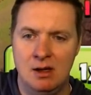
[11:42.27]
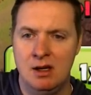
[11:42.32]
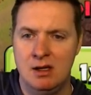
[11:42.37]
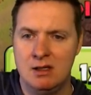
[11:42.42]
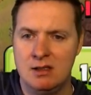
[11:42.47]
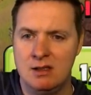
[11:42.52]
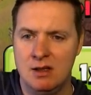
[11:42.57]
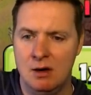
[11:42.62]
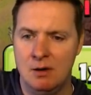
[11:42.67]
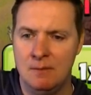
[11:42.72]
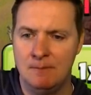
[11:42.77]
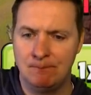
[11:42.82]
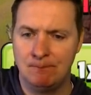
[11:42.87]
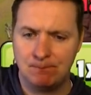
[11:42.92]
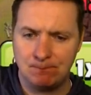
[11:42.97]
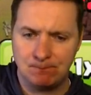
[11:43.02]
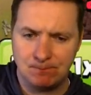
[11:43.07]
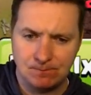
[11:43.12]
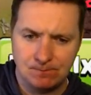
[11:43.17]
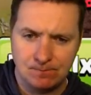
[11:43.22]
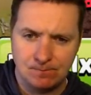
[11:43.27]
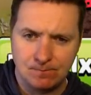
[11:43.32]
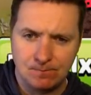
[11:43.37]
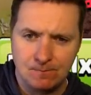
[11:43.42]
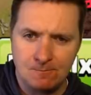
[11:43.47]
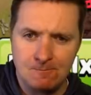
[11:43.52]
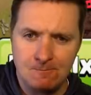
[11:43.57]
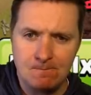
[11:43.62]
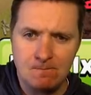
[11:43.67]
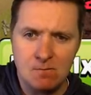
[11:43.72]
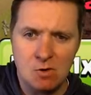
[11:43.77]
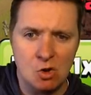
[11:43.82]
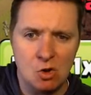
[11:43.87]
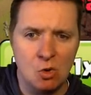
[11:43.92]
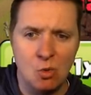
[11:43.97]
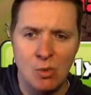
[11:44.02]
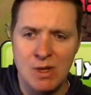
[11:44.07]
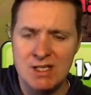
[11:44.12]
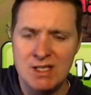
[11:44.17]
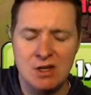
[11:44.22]
So
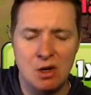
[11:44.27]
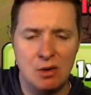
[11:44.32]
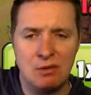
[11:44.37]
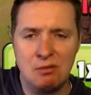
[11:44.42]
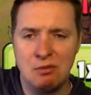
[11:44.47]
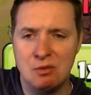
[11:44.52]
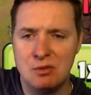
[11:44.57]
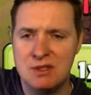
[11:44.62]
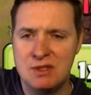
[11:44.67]
Queen's going through,